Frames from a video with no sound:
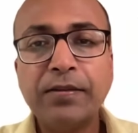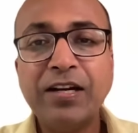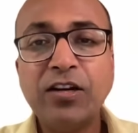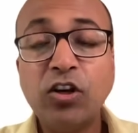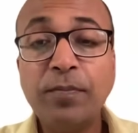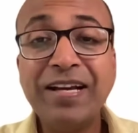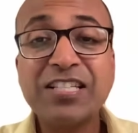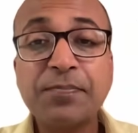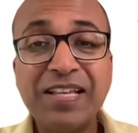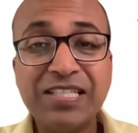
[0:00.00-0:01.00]
there could be
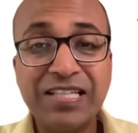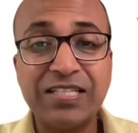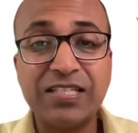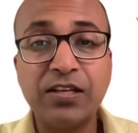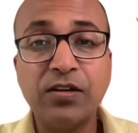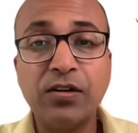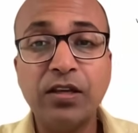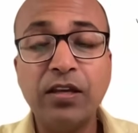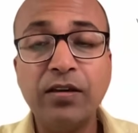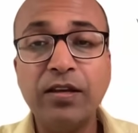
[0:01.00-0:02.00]
expenses.
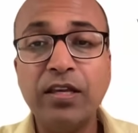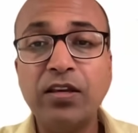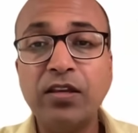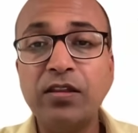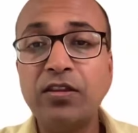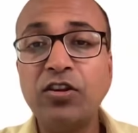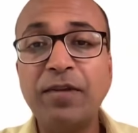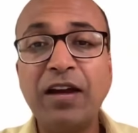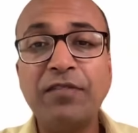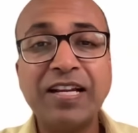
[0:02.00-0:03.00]
You
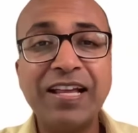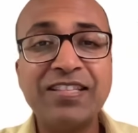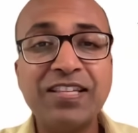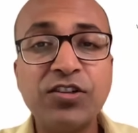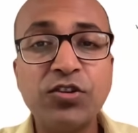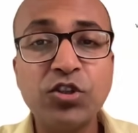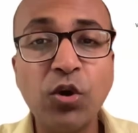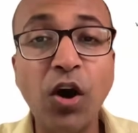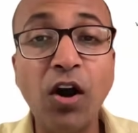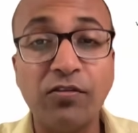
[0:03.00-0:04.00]
may have tendency to
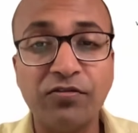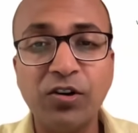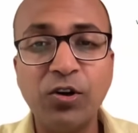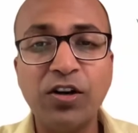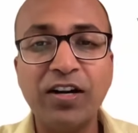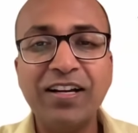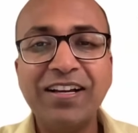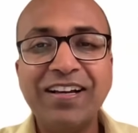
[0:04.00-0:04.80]
show off, or